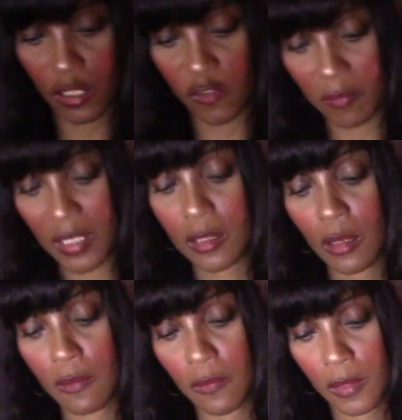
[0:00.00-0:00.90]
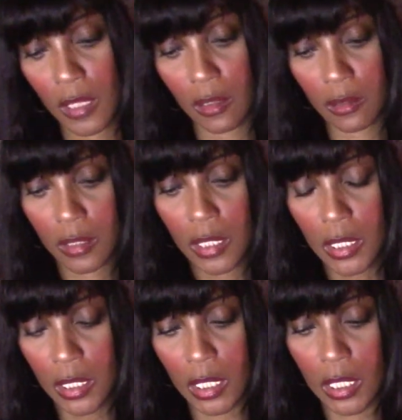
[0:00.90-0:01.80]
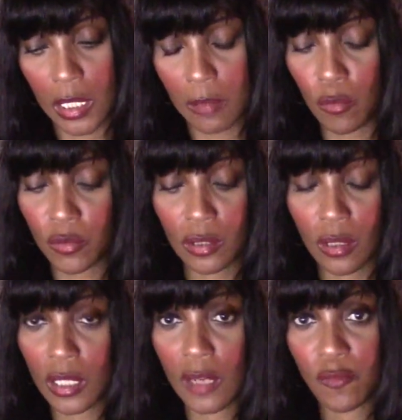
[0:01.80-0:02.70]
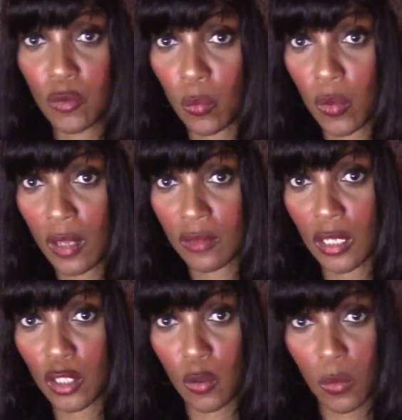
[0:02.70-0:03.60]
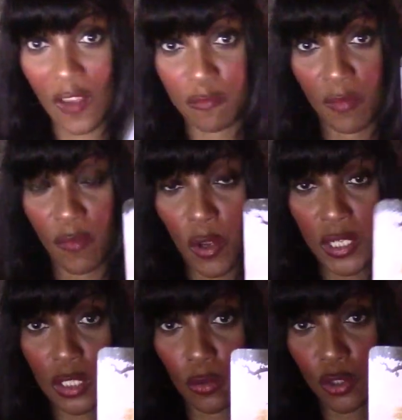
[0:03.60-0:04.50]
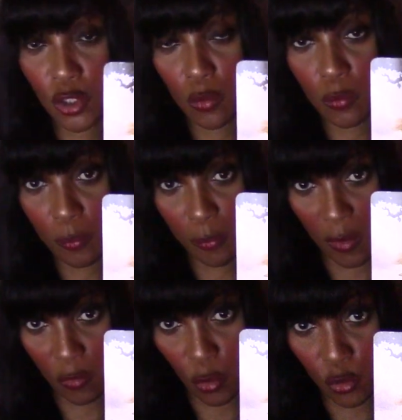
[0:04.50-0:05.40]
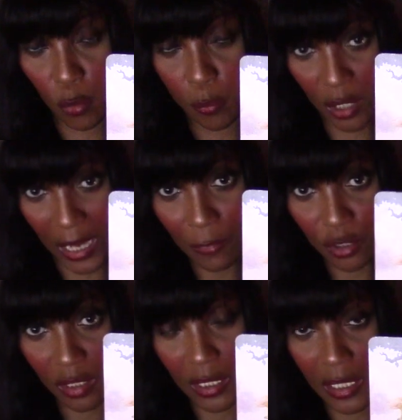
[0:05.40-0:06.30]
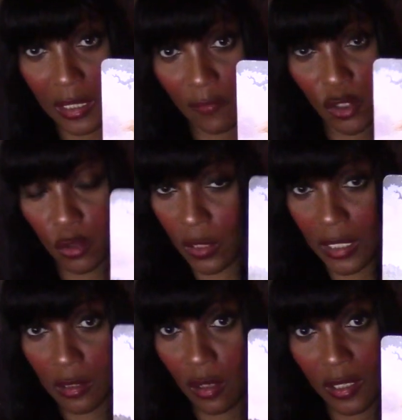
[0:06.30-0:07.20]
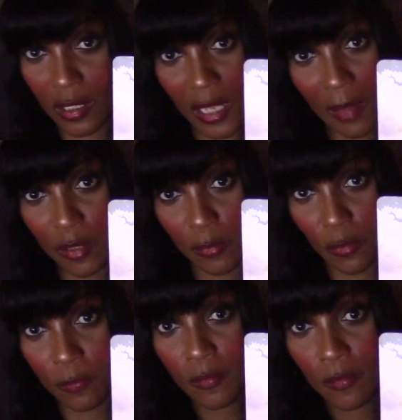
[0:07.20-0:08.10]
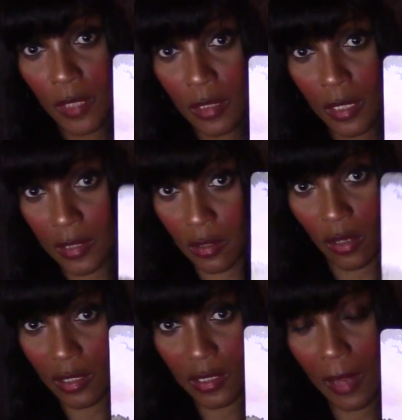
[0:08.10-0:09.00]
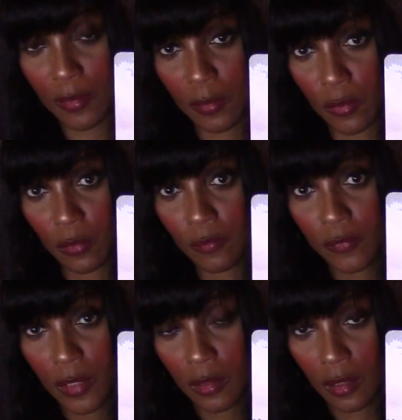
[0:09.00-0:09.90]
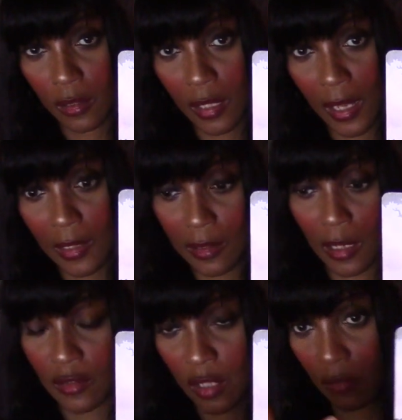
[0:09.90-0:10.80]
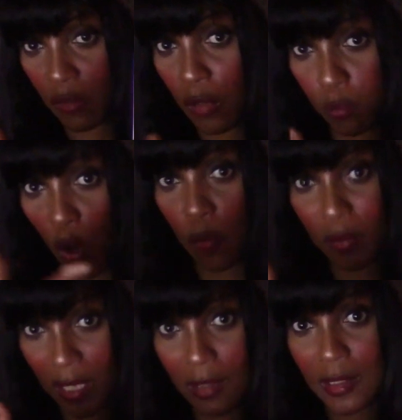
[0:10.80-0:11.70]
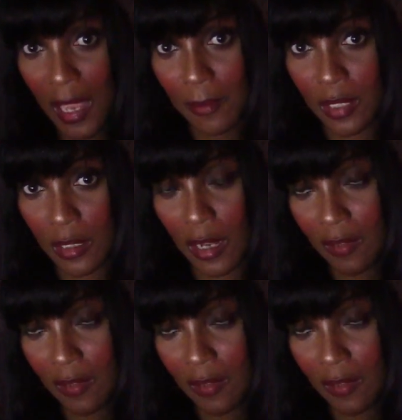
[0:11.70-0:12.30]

all right, you've missed certain things. Uh, more than likely, I feel the work that you have provided or you or you put out to this individual is not acceptable. It's not acceptable. Okay, it, it, it, won't be accepted.